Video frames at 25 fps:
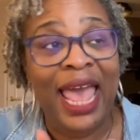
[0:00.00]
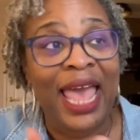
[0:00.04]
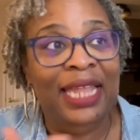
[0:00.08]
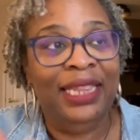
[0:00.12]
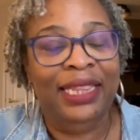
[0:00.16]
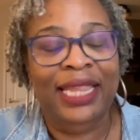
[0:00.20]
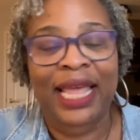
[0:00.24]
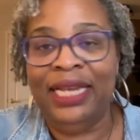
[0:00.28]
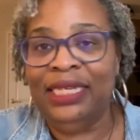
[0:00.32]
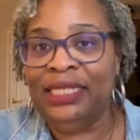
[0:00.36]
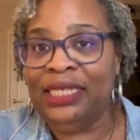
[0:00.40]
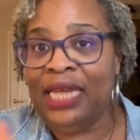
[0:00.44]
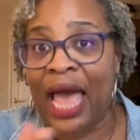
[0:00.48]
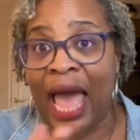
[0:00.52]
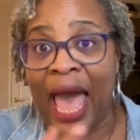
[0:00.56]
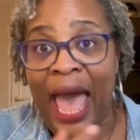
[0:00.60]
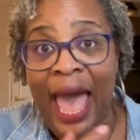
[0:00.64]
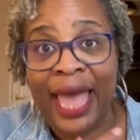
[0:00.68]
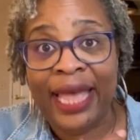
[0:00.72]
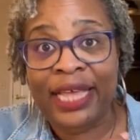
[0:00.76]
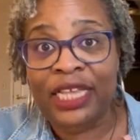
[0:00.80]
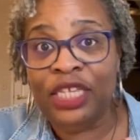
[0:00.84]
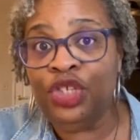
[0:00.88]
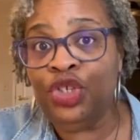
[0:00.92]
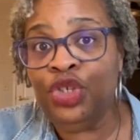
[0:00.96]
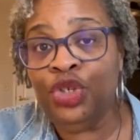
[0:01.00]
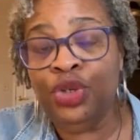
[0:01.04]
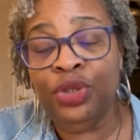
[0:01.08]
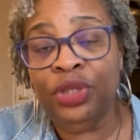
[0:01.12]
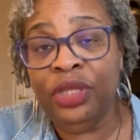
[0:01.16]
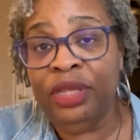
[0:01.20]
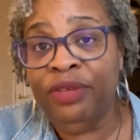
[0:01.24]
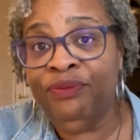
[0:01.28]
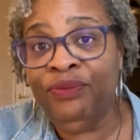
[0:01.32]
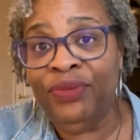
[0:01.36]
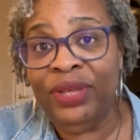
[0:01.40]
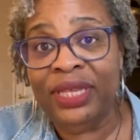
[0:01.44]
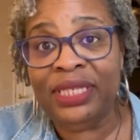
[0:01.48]
That ties to the
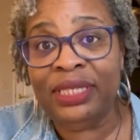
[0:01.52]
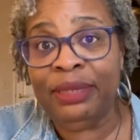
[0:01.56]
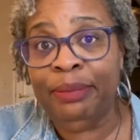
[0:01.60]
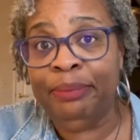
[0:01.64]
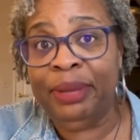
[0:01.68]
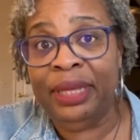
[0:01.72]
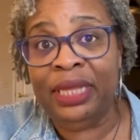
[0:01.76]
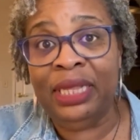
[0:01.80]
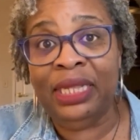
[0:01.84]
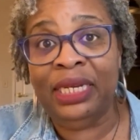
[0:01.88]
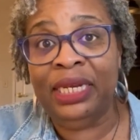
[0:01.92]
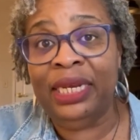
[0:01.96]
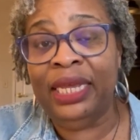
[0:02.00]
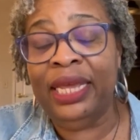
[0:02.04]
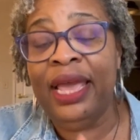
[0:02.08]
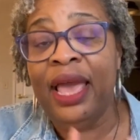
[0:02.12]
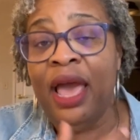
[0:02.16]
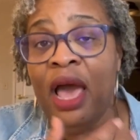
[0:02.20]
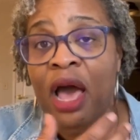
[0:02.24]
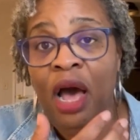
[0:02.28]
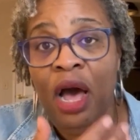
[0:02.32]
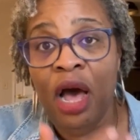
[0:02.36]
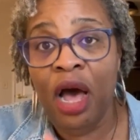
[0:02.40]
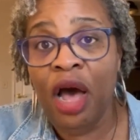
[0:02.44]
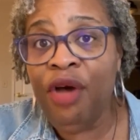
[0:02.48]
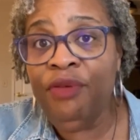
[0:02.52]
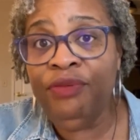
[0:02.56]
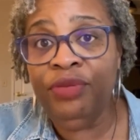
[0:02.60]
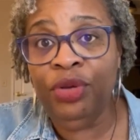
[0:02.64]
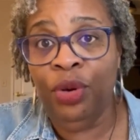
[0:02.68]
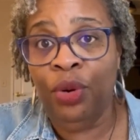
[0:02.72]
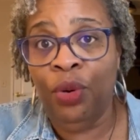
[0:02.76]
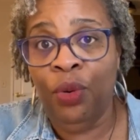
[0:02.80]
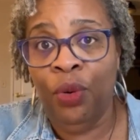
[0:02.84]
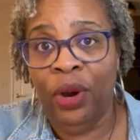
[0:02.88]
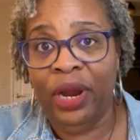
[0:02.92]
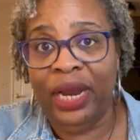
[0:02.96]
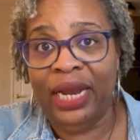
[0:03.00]
visibility of your
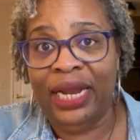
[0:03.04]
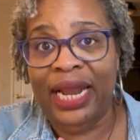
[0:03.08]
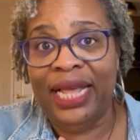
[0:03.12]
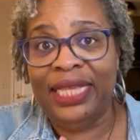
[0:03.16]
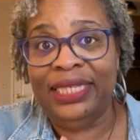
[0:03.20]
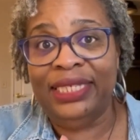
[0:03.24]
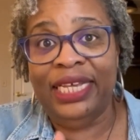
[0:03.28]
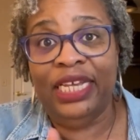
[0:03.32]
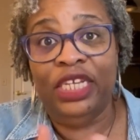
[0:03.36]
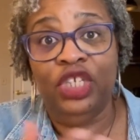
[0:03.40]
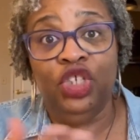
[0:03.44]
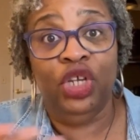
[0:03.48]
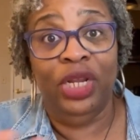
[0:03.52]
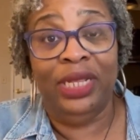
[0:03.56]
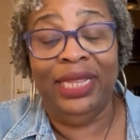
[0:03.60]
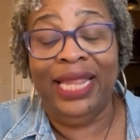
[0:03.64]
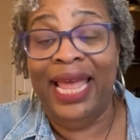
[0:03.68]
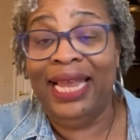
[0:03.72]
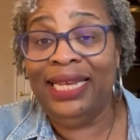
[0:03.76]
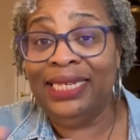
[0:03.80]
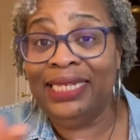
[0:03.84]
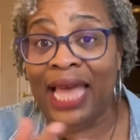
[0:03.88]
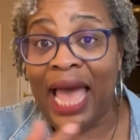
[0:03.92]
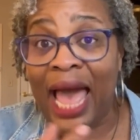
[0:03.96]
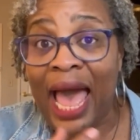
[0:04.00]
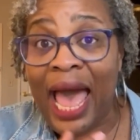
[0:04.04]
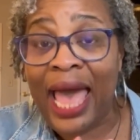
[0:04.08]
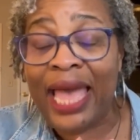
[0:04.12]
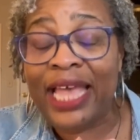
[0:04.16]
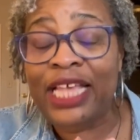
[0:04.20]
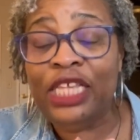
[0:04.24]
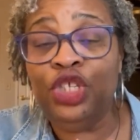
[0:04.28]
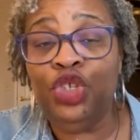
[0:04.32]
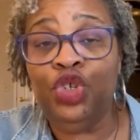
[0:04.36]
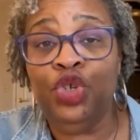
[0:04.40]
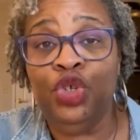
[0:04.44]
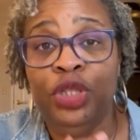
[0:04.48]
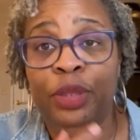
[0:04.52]
organization. That
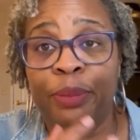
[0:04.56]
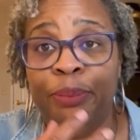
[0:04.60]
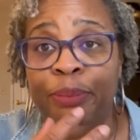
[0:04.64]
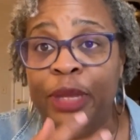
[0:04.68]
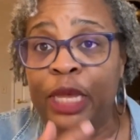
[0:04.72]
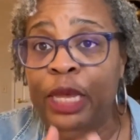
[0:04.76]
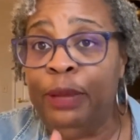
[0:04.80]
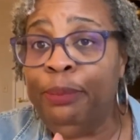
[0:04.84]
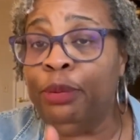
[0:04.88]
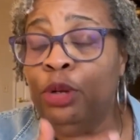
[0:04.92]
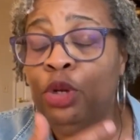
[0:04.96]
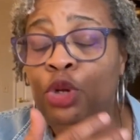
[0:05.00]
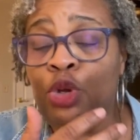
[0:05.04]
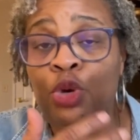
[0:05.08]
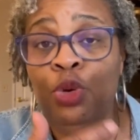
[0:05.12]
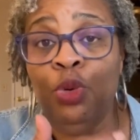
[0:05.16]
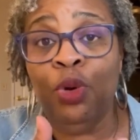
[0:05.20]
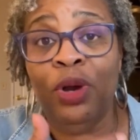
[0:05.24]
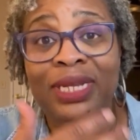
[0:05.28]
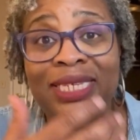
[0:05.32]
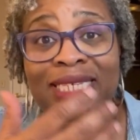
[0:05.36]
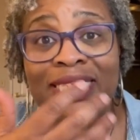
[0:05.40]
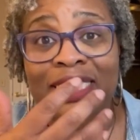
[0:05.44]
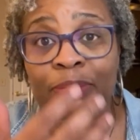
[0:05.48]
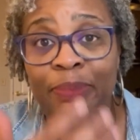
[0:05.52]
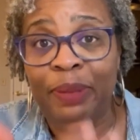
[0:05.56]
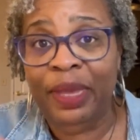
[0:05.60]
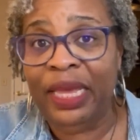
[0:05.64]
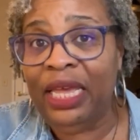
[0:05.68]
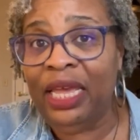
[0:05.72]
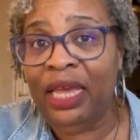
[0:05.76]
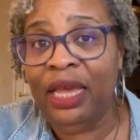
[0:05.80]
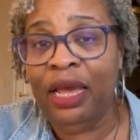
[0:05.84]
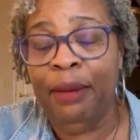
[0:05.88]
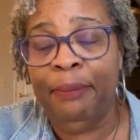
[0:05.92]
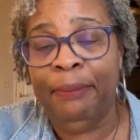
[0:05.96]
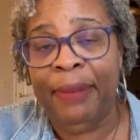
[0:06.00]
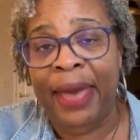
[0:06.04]
ties to the people who are
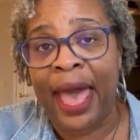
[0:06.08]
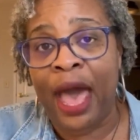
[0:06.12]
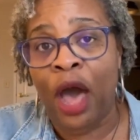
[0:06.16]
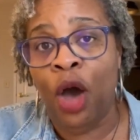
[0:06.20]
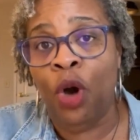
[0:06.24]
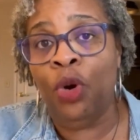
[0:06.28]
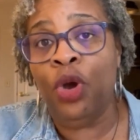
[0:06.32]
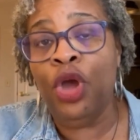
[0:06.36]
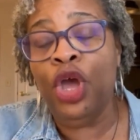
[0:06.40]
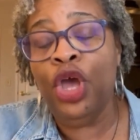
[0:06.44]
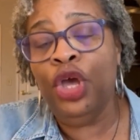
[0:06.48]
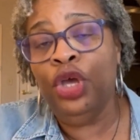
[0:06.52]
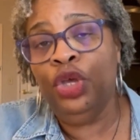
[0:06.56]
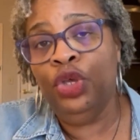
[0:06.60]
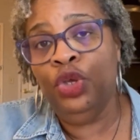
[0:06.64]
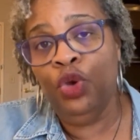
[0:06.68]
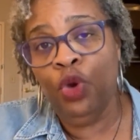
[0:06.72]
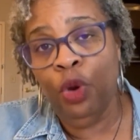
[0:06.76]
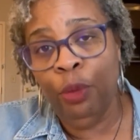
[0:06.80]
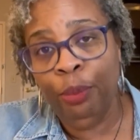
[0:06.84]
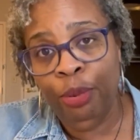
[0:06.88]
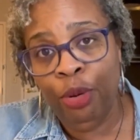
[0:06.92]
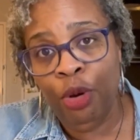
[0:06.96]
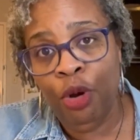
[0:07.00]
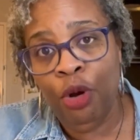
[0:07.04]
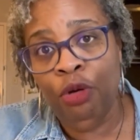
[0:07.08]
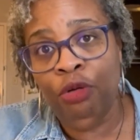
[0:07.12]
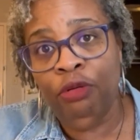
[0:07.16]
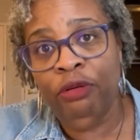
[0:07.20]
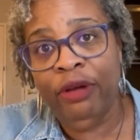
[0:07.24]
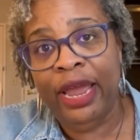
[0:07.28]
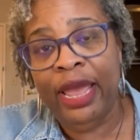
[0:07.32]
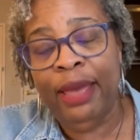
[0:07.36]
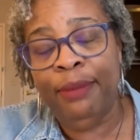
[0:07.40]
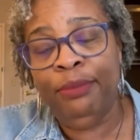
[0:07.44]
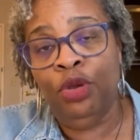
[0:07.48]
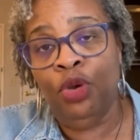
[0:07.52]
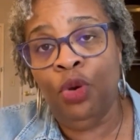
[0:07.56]
speaking about your
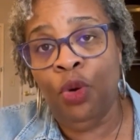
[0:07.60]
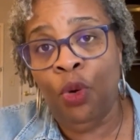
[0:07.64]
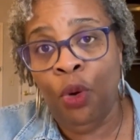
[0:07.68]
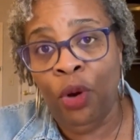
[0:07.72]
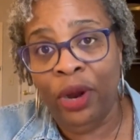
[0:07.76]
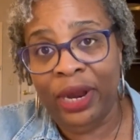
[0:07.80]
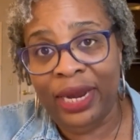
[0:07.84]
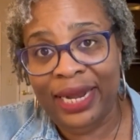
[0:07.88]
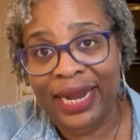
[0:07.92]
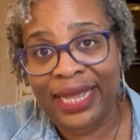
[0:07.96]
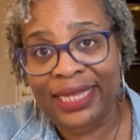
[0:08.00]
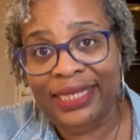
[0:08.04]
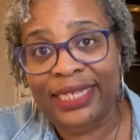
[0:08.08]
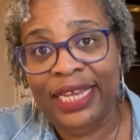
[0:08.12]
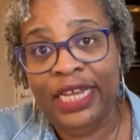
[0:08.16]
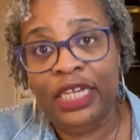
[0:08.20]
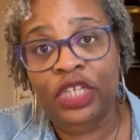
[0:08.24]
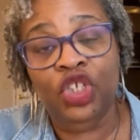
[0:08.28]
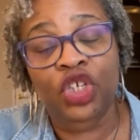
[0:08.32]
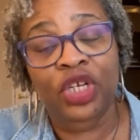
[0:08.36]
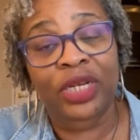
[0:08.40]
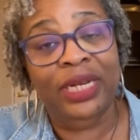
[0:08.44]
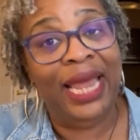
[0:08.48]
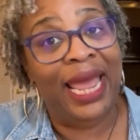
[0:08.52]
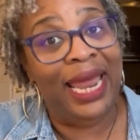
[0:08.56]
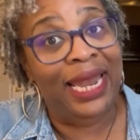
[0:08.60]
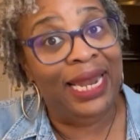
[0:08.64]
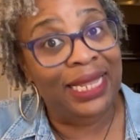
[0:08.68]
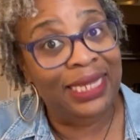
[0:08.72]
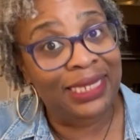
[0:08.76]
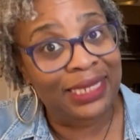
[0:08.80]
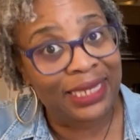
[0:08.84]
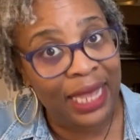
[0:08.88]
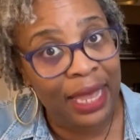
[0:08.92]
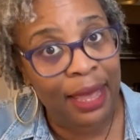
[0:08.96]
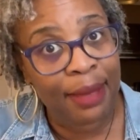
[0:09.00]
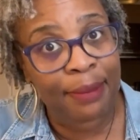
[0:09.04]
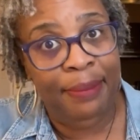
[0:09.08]
program, your organization, and its
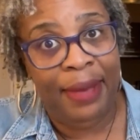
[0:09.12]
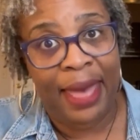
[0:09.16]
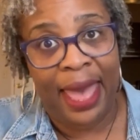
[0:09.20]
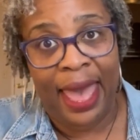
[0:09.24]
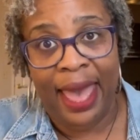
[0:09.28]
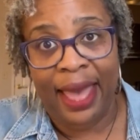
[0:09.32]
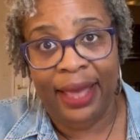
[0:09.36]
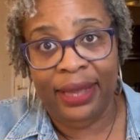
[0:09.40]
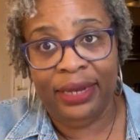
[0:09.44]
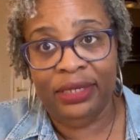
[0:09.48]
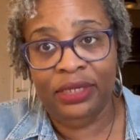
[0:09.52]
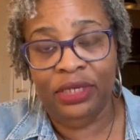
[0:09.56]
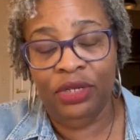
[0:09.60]
impact.